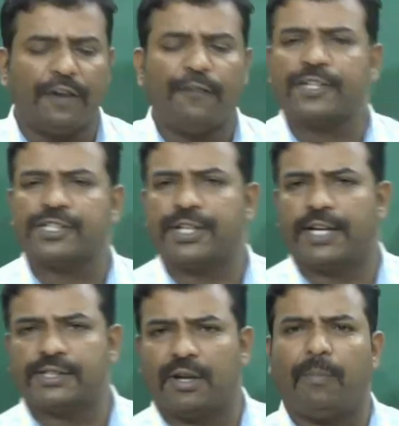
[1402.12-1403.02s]
the very
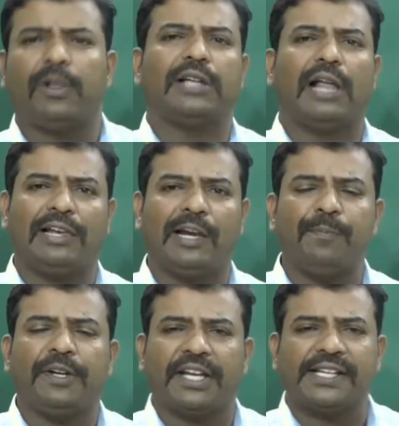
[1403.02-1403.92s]
first example,
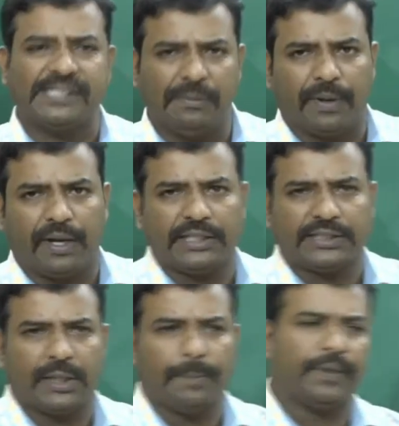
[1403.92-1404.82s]
let me take a simple
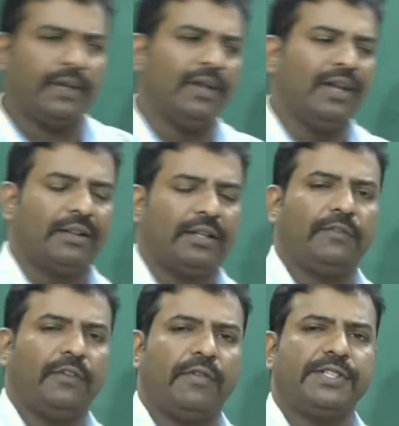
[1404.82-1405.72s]
example,
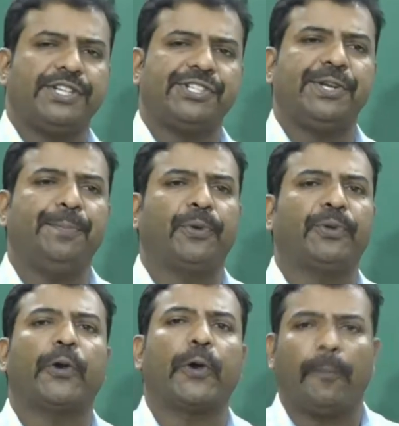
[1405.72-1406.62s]
then we will just
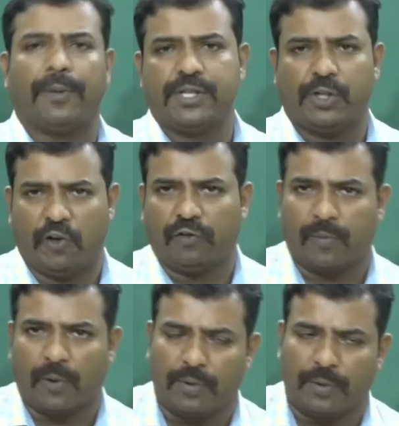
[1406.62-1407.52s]
improve the complexity
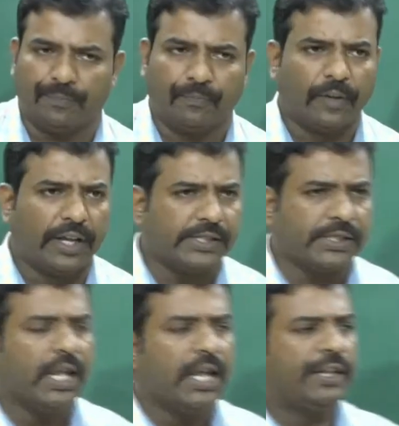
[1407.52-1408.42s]
of the problem.
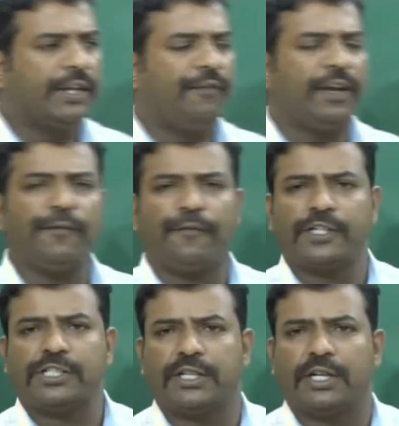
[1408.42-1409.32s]
Hence, the very
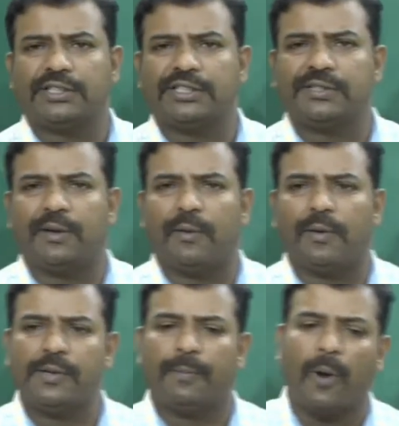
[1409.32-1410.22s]
first
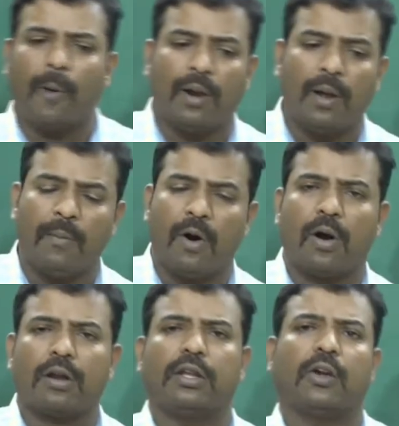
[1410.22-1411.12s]
problem
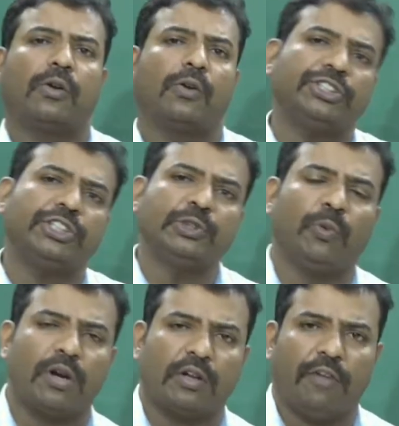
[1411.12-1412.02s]
or the
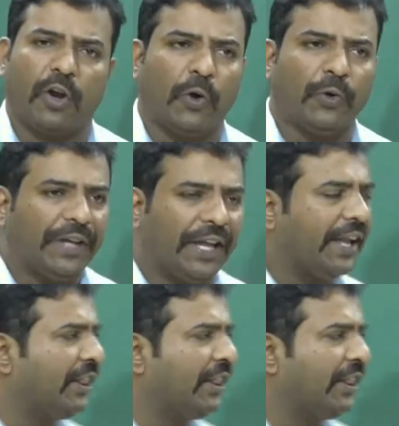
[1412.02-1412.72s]
questions what we are going to